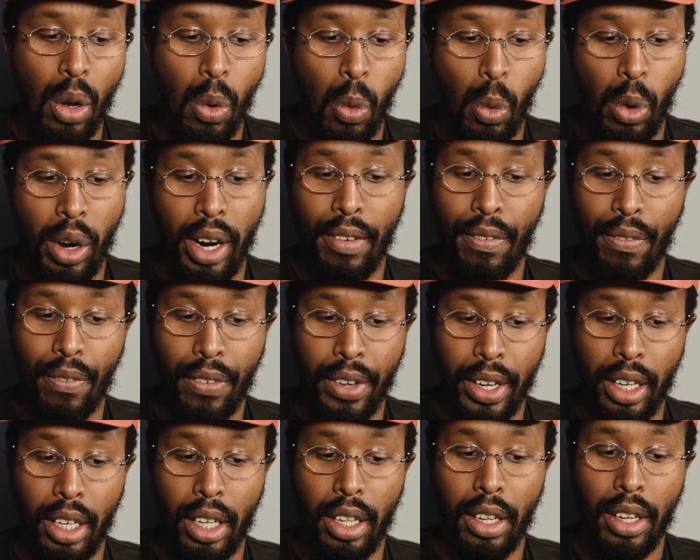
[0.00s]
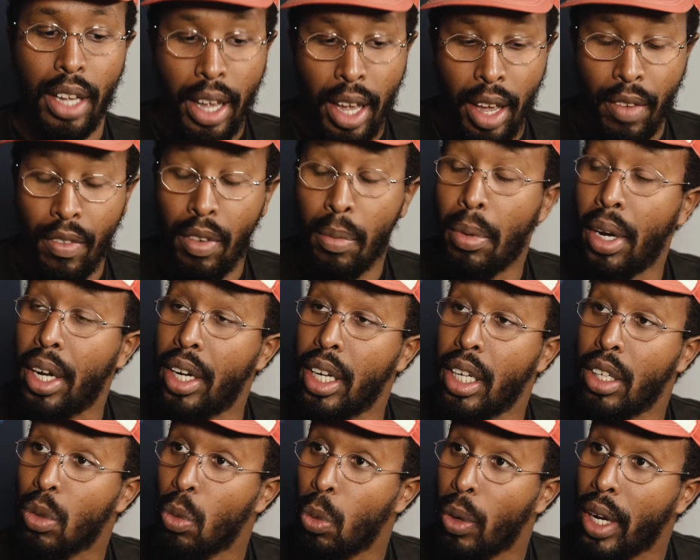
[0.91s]
where I feel
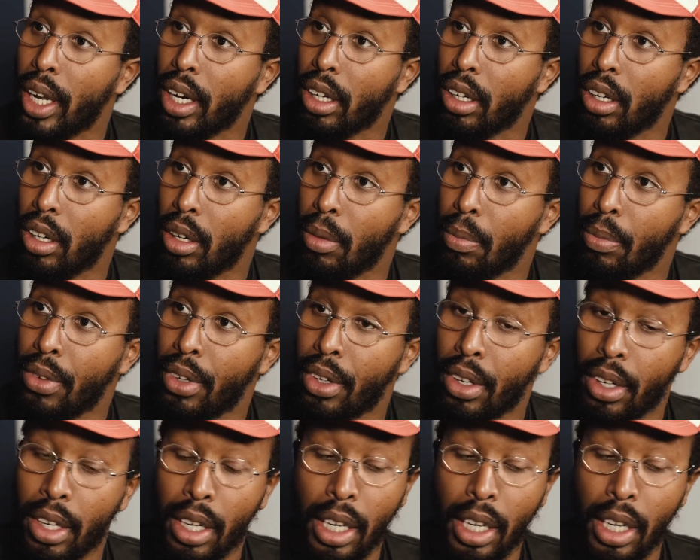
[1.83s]
everybody is welcomed.